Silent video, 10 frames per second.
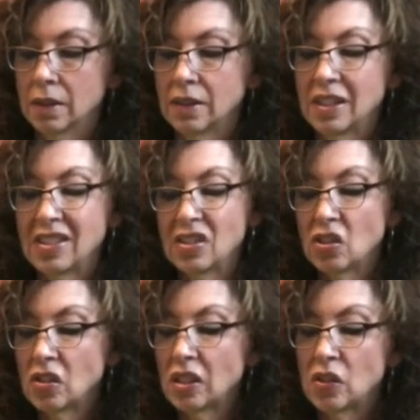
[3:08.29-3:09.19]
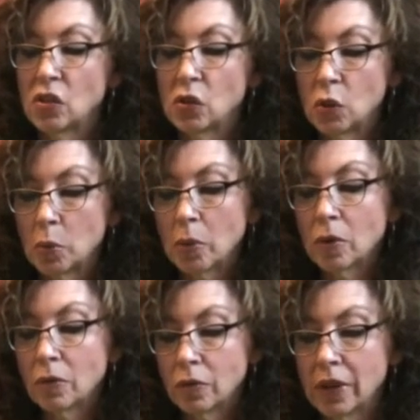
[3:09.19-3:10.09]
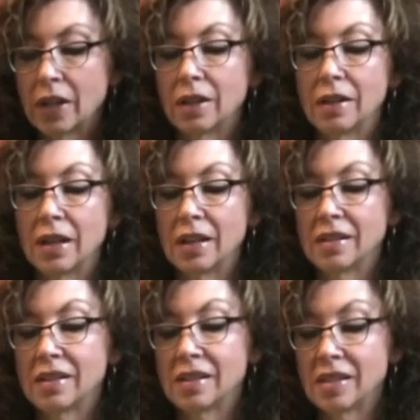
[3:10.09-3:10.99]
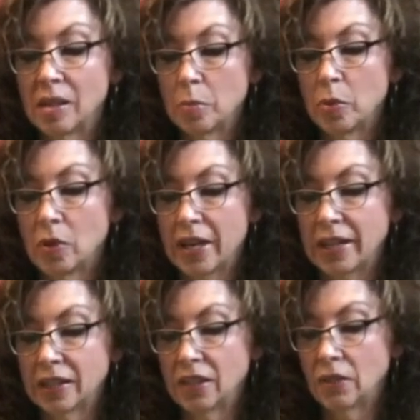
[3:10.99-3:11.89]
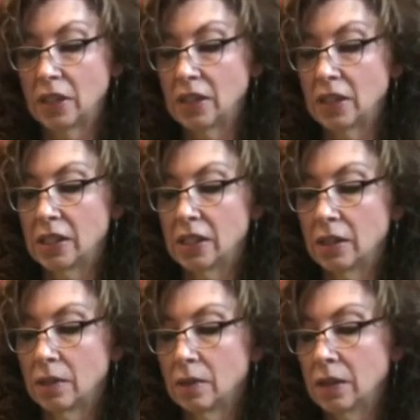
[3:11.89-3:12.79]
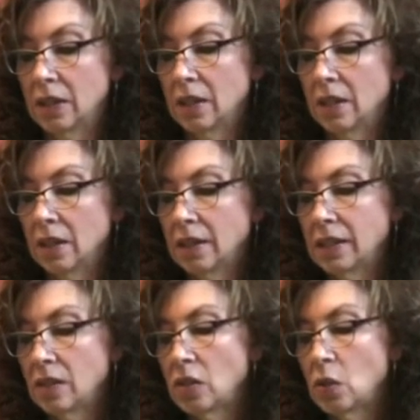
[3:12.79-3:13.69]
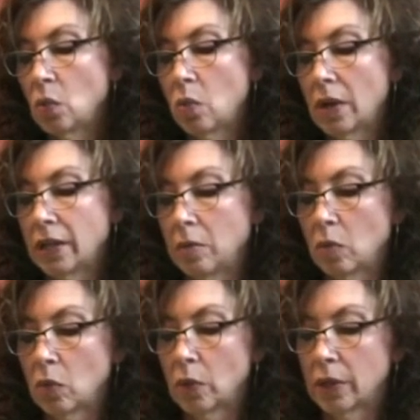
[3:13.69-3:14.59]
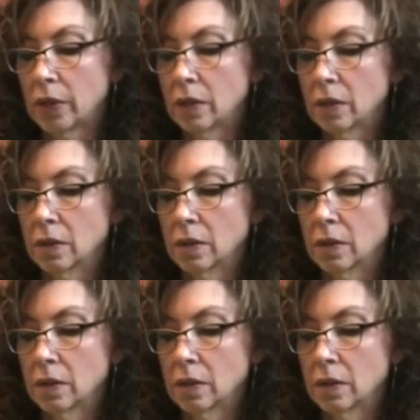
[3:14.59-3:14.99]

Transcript: This is just a super fun and simple activity to do. Let's do one more